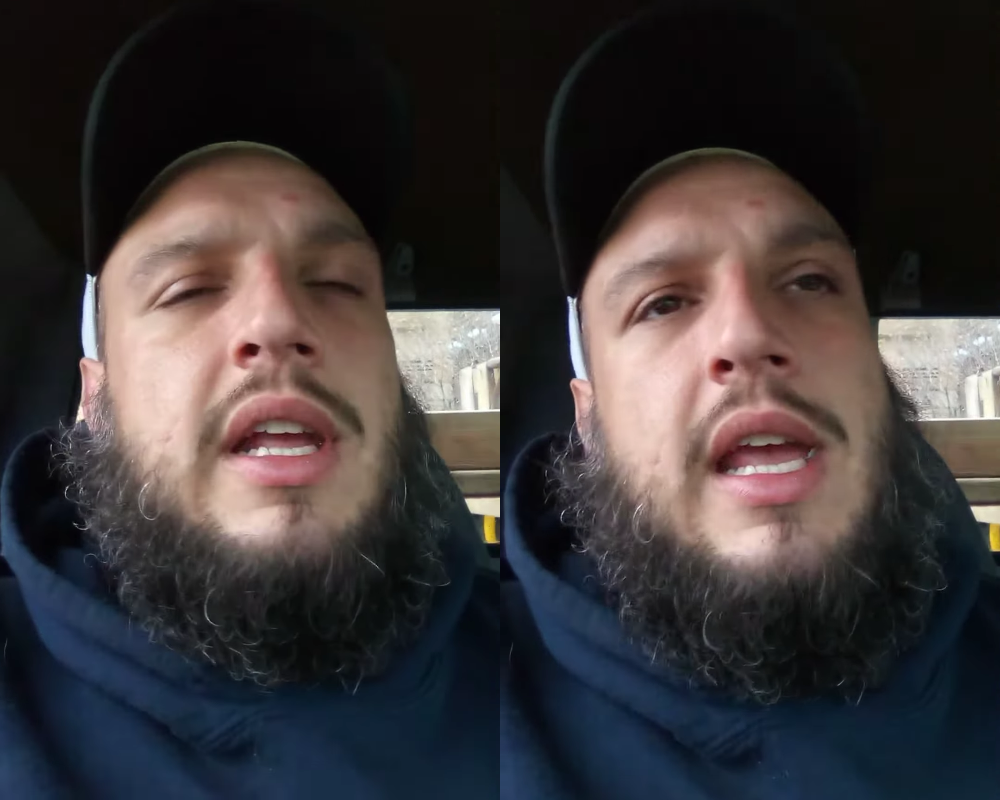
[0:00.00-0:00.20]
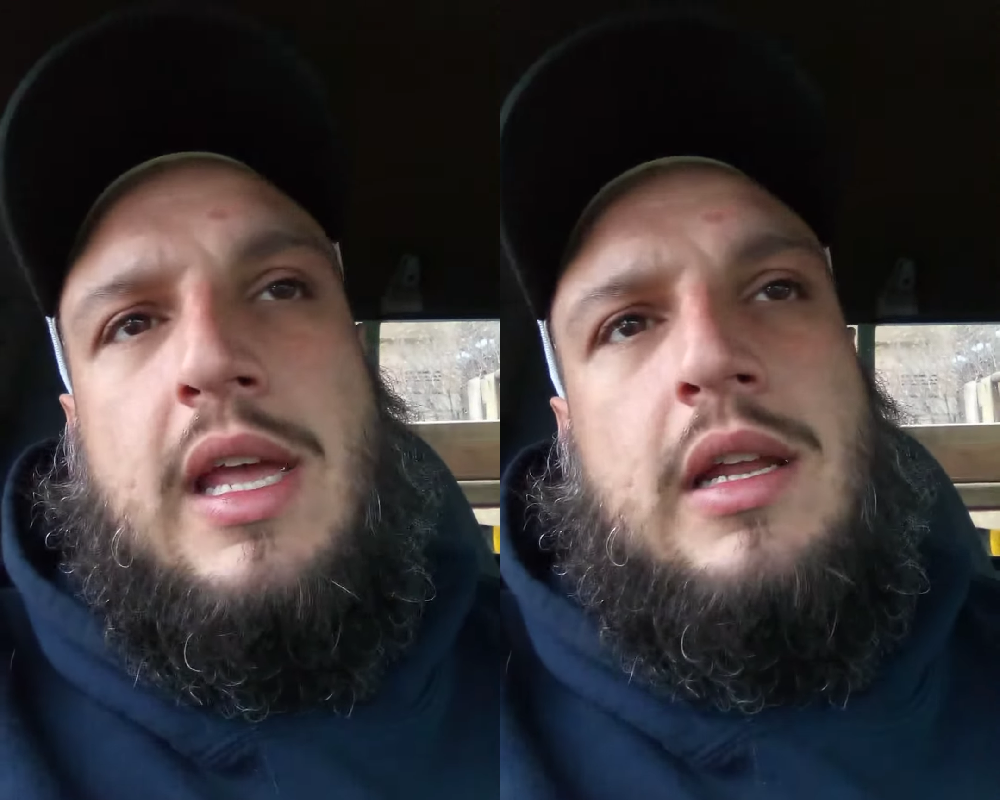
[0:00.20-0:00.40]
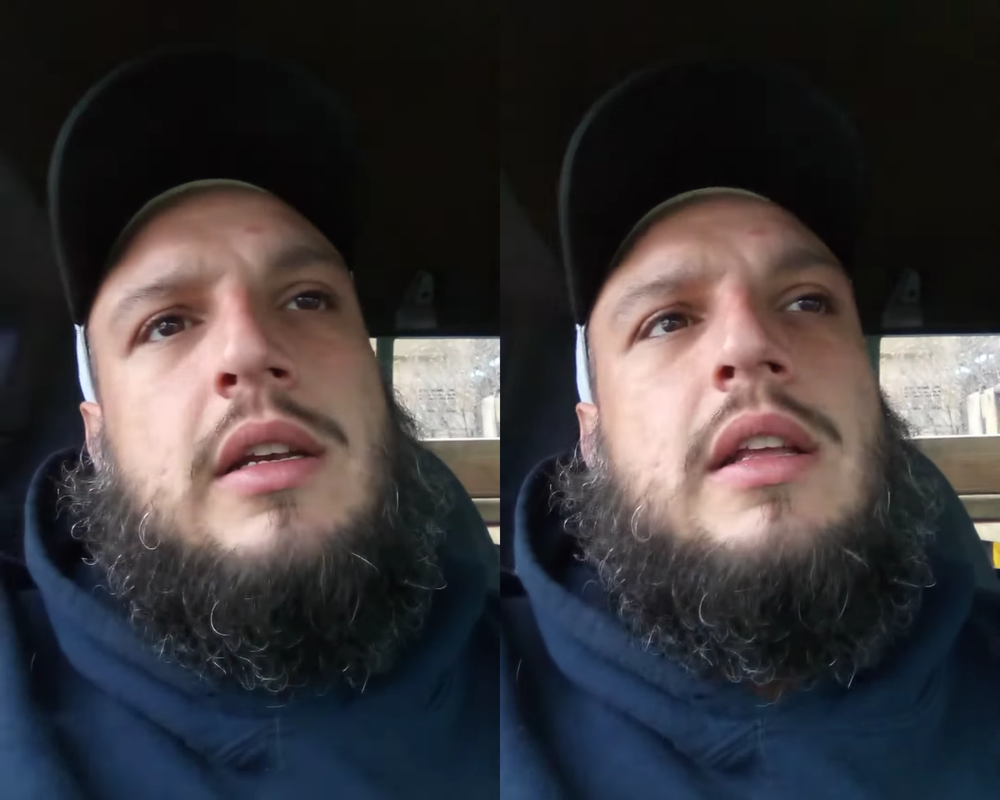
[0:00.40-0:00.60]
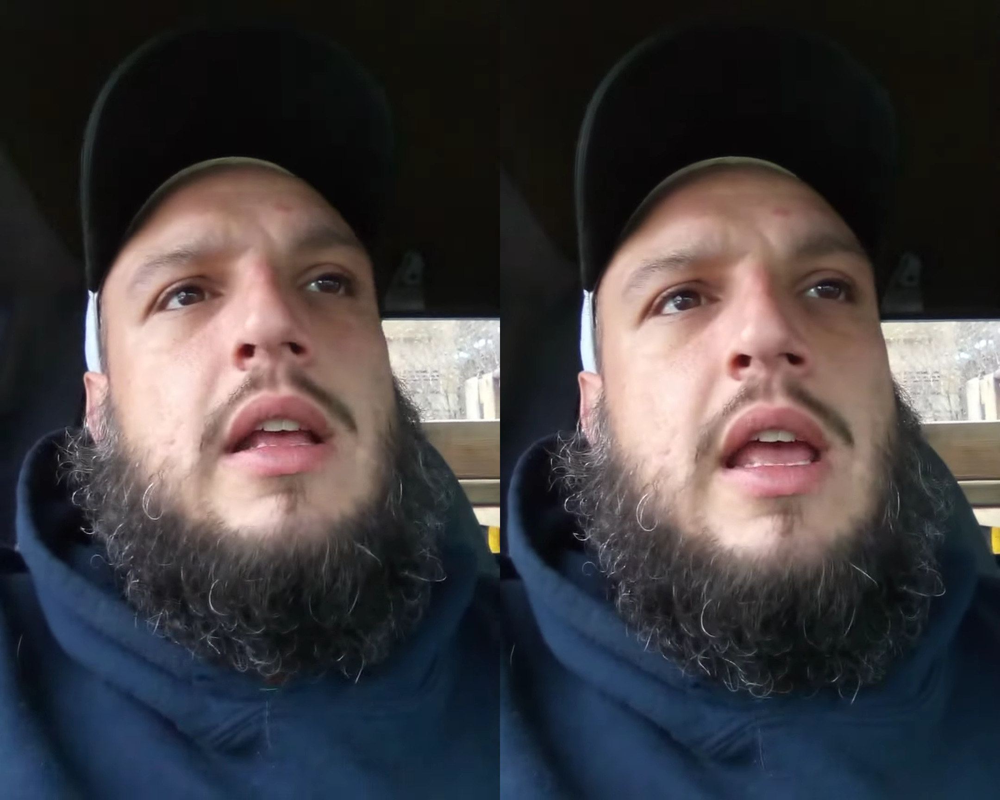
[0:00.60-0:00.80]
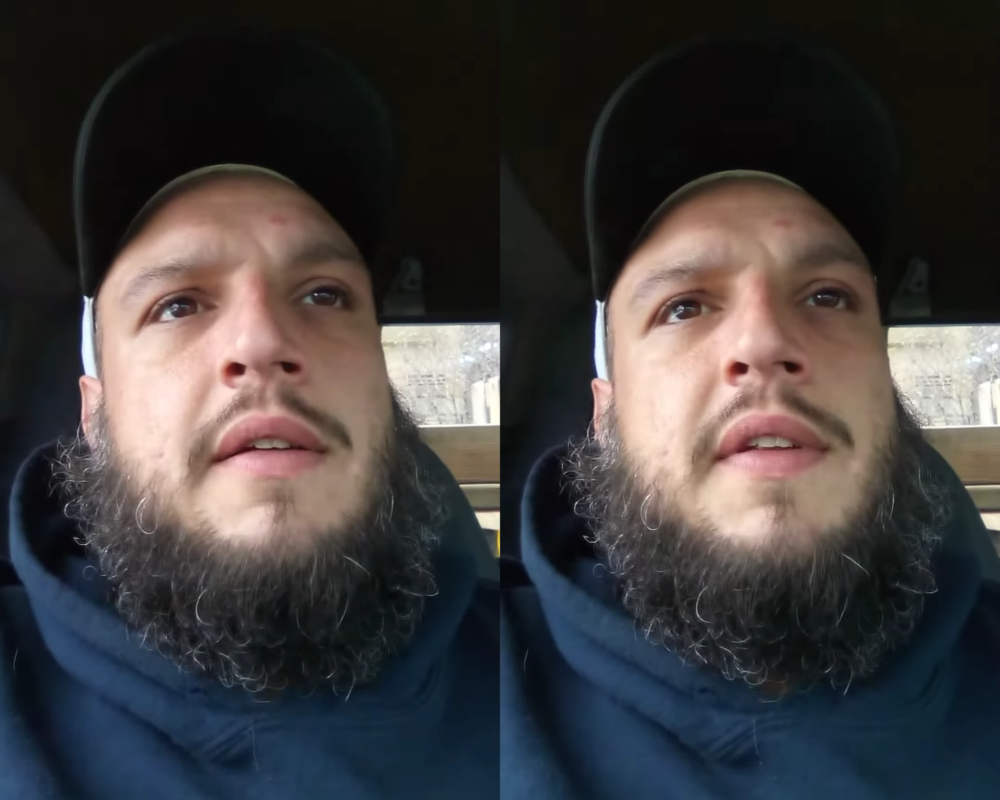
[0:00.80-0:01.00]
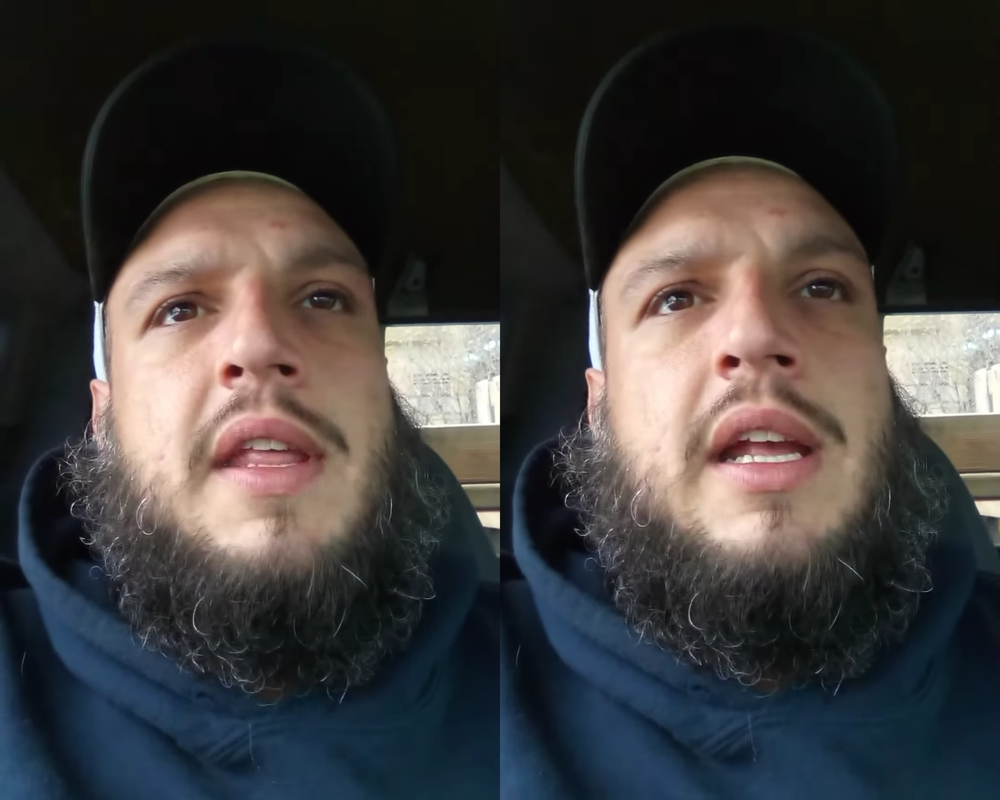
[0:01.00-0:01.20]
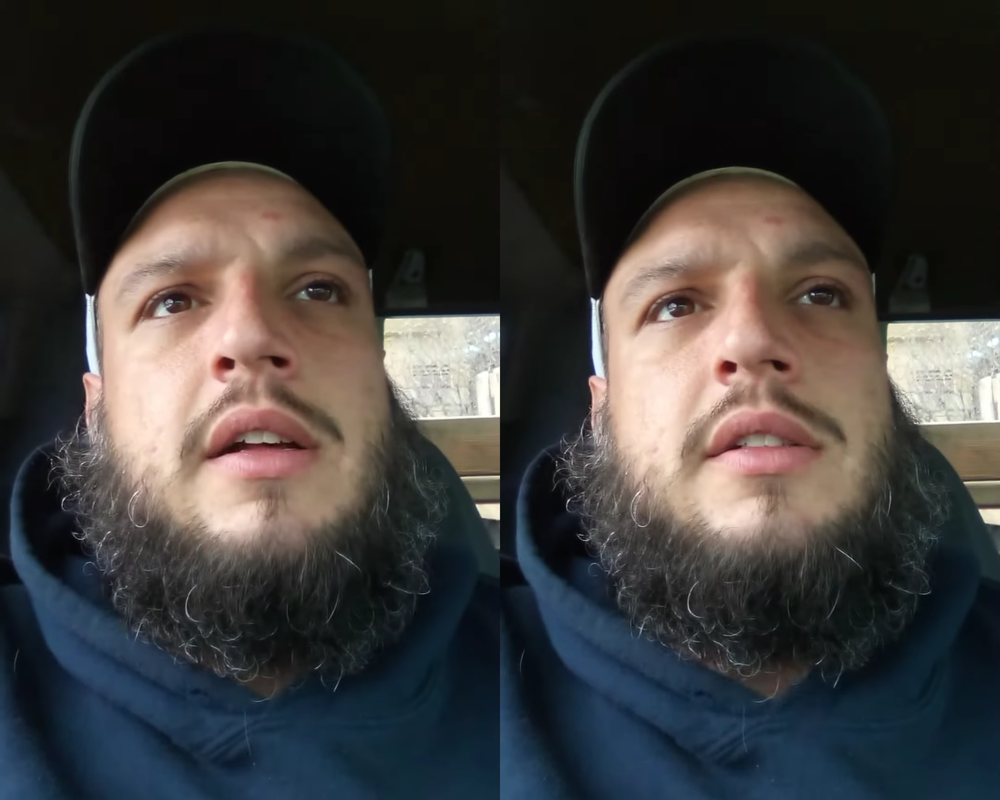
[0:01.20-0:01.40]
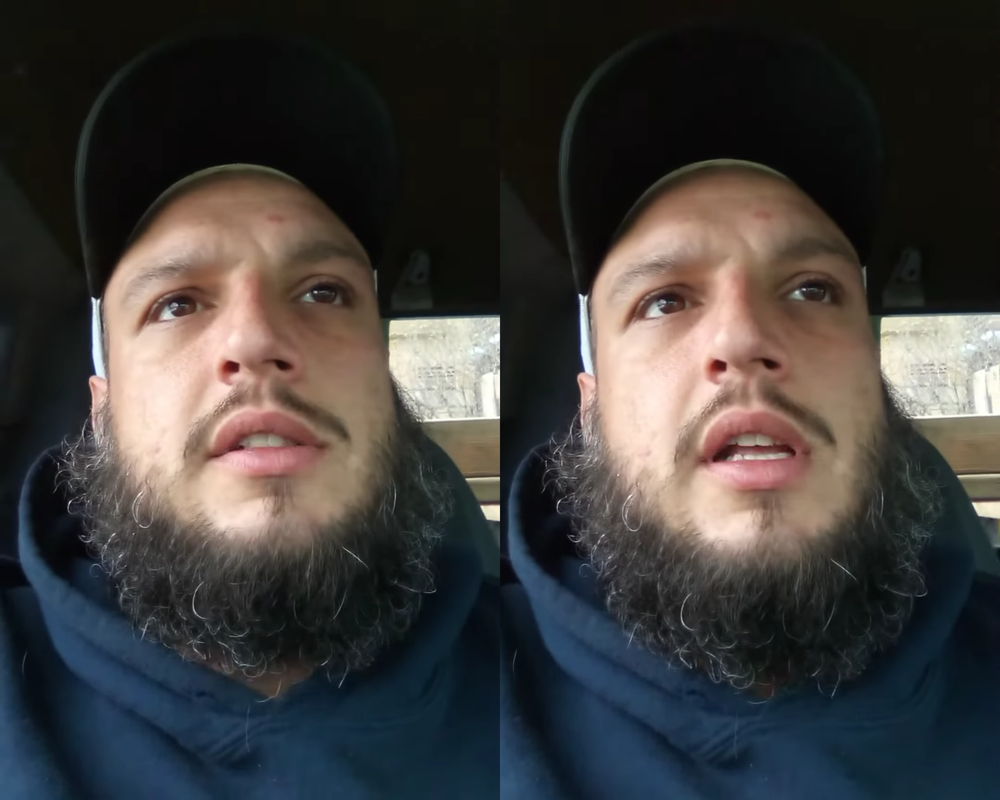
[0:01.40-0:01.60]
and everything
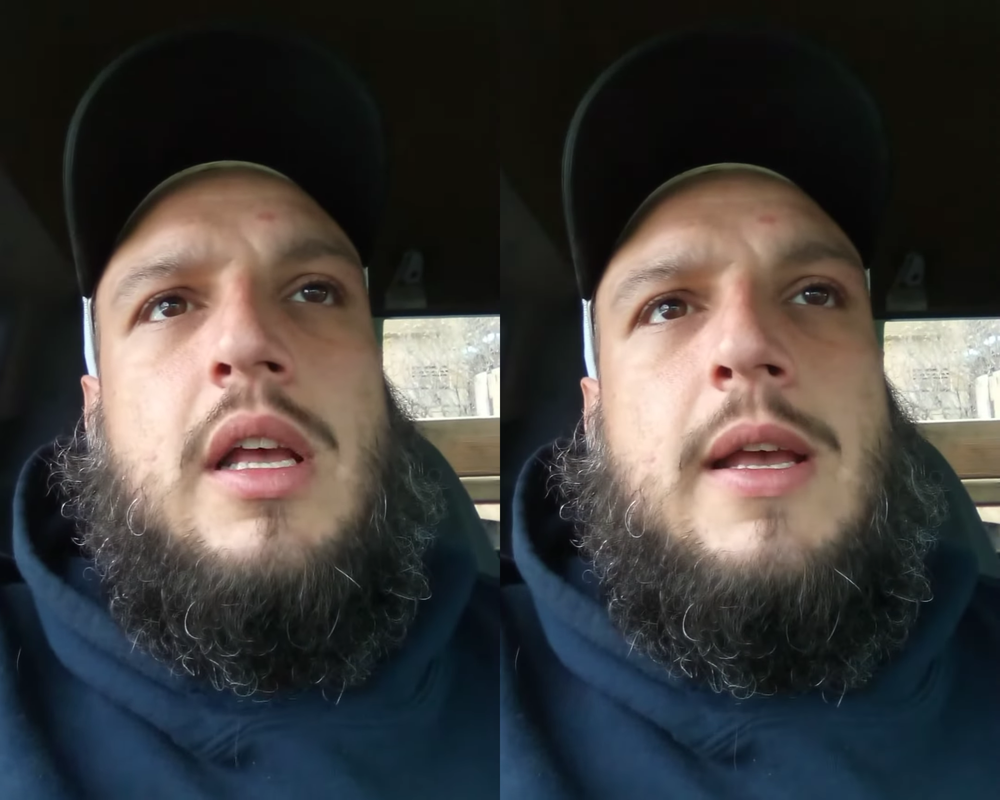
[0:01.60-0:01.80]
else.